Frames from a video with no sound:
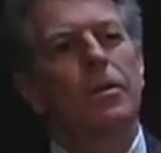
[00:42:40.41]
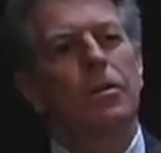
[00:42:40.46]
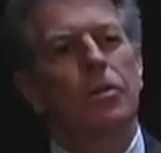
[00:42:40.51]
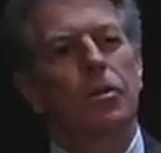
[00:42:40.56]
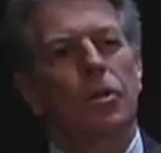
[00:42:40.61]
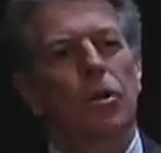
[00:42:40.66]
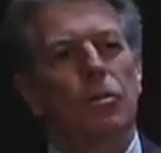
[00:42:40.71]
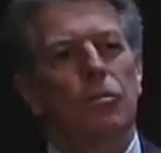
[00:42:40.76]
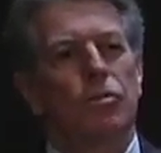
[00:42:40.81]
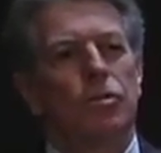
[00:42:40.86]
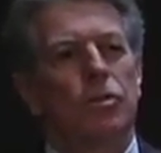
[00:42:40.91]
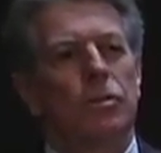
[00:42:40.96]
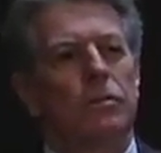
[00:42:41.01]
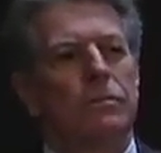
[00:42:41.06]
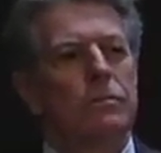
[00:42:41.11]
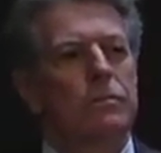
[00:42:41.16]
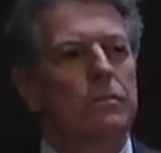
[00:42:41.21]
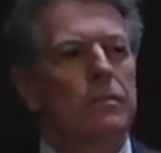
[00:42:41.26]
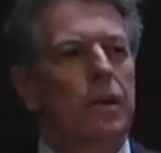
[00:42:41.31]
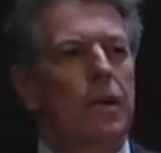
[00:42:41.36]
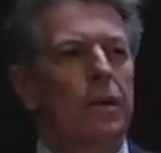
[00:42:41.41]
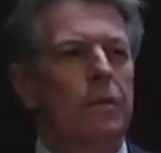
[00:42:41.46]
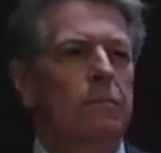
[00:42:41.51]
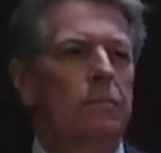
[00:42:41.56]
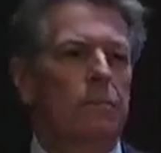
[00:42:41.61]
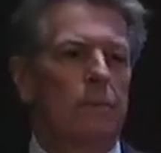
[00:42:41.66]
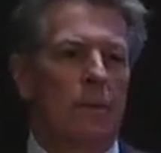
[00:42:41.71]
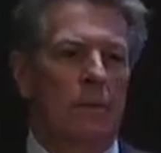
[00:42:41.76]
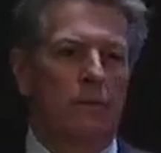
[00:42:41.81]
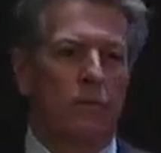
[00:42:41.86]
the notion,
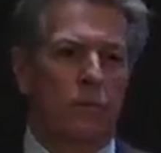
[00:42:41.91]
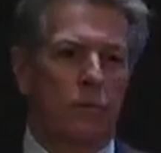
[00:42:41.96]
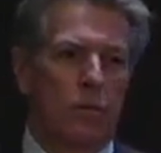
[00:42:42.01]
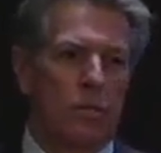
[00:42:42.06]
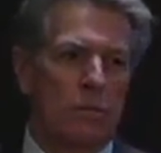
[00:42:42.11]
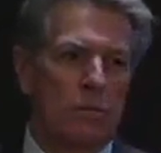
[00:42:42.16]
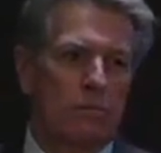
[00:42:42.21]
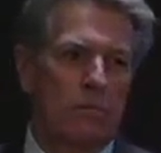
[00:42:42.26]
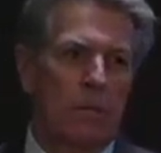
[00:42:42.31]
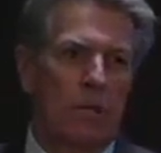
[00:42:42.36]
and of course